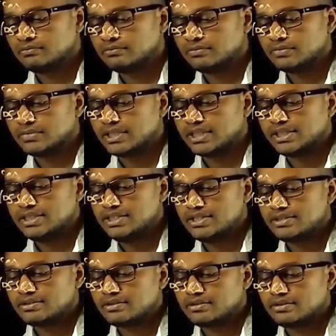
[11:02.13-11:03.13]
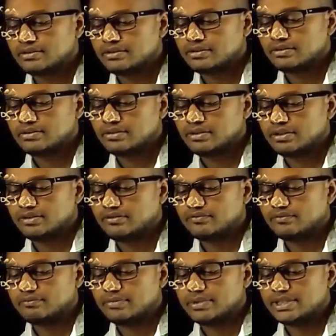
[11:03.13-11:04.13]
that is if
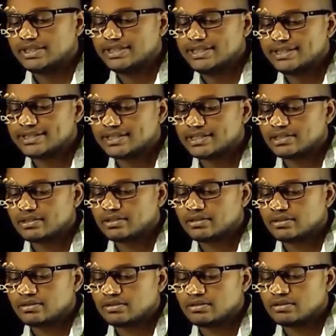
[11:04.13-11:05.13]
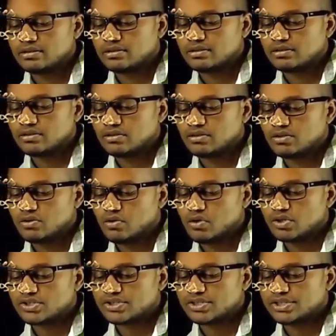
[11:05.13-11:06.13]
B is
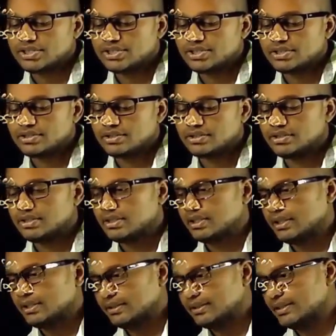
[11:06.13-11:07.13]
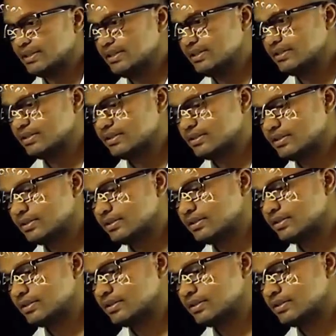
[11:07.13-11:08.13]
constant, then
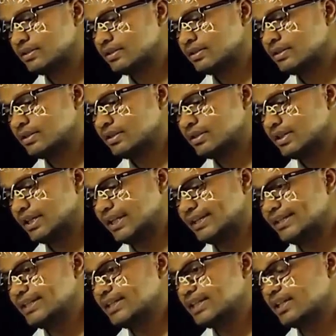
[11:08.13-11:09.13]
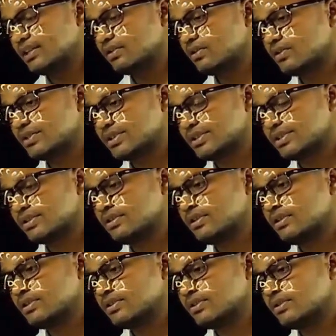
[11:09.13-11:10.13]
eddy current losses.
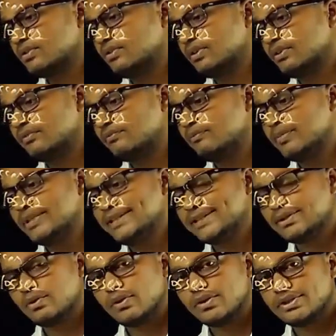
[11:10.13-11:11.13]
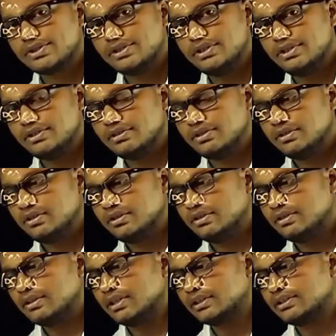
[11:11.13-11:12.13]
So if B is constant,
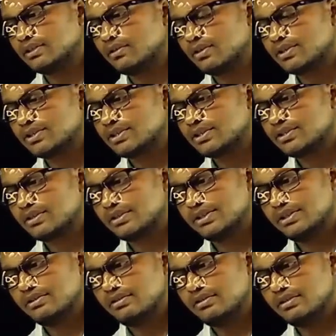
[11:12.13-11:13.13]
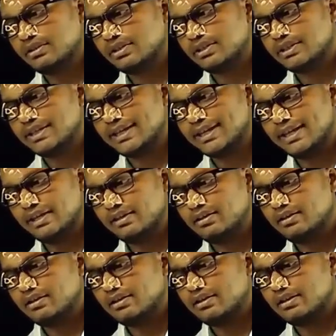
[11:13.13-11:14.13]
the other constants are here, K
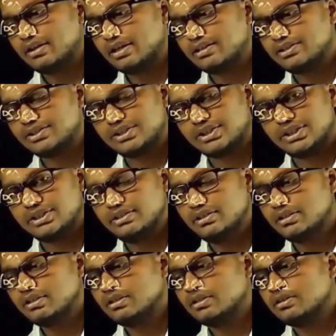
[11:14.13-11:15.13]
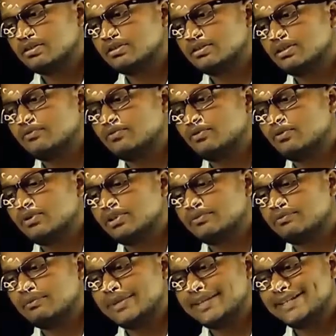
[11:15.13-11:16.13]
and T. Therefore, if
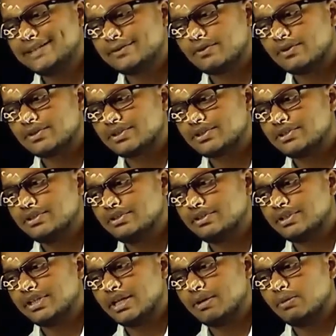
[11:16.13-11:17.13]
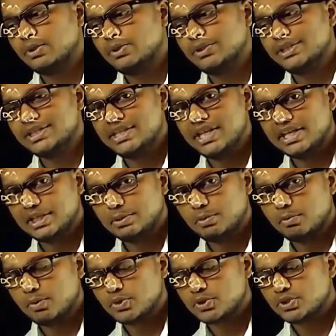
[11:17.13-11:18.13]
B is constant, W is directly
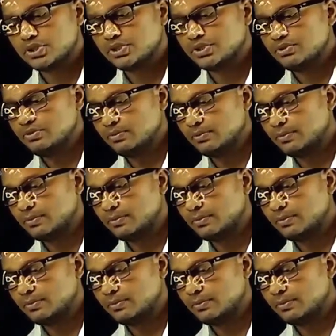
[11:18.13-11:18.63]
proportional to